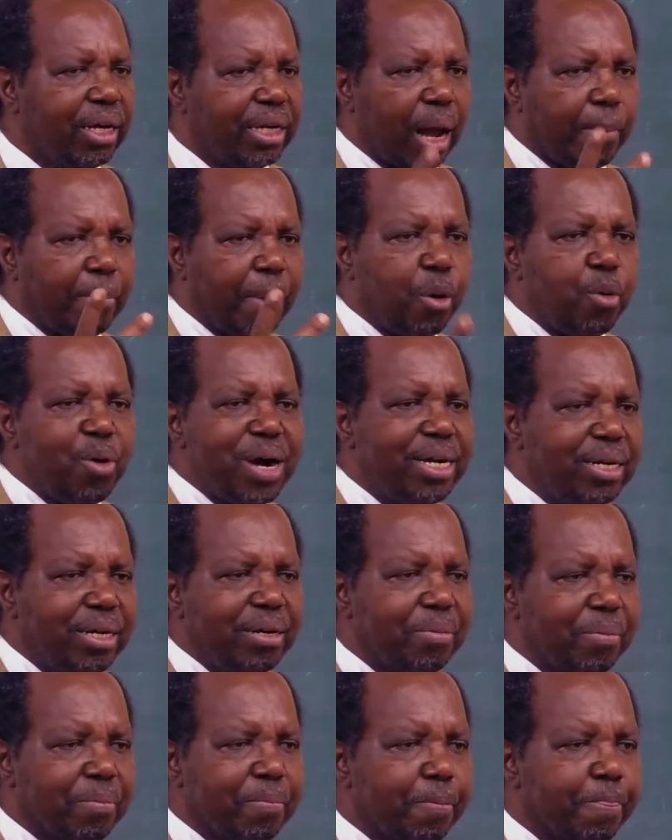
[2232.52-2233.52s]
Number
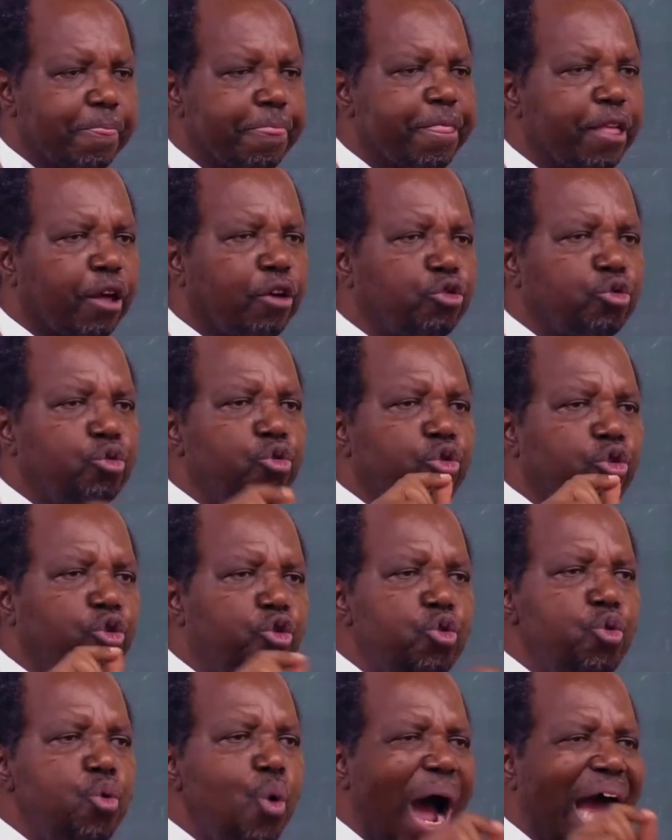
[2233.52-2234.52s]
one, you
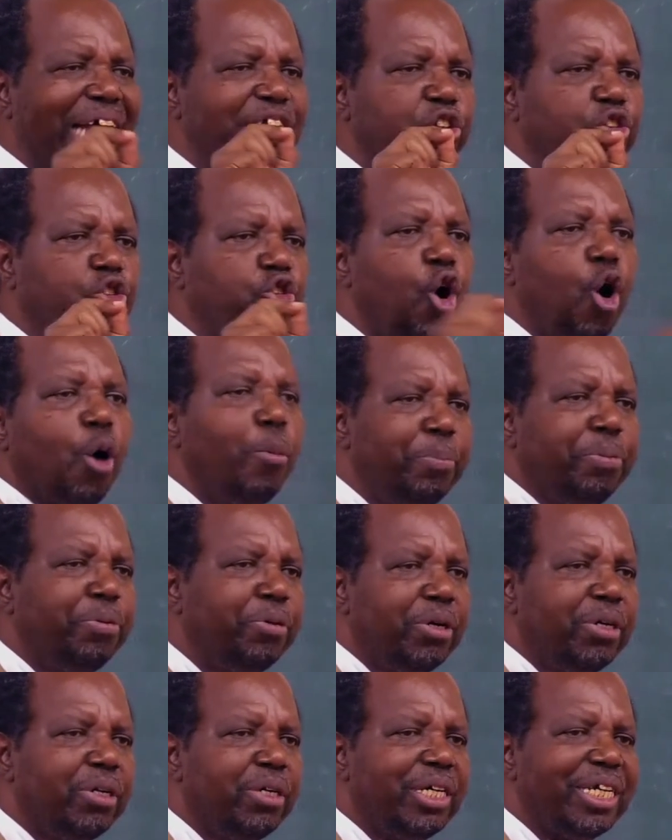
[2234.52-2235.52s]
do a job
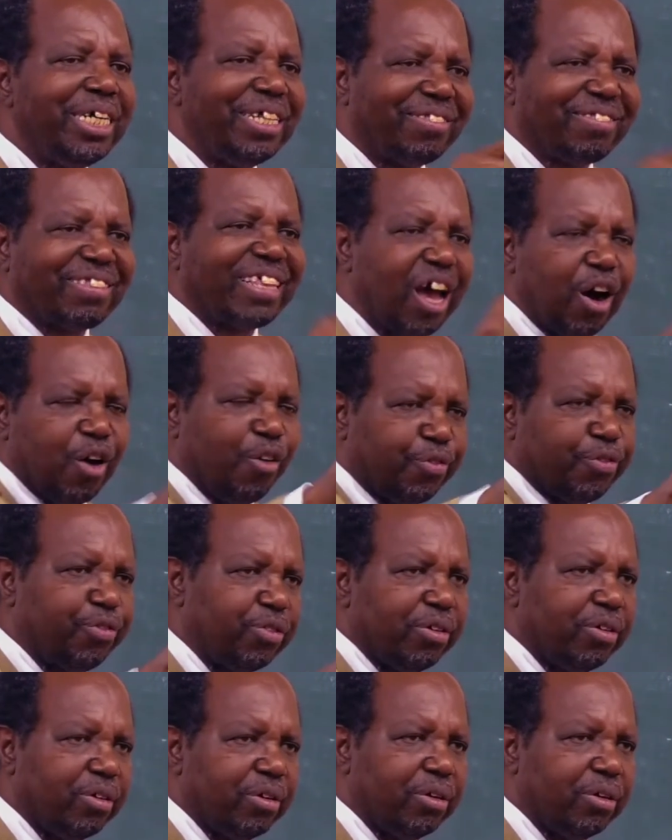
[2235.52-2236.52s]
itself